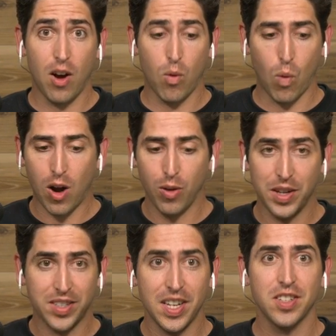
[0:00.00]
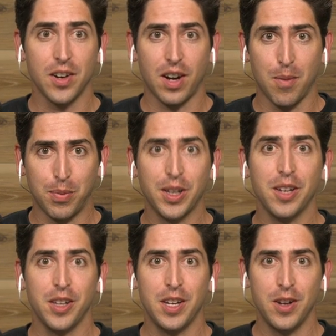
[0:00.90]
while this is a
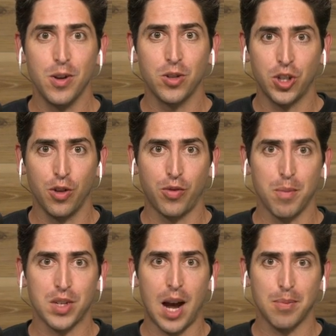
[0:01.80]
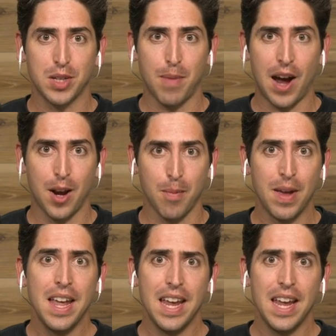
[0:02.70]
completely new shoe from top to bottom,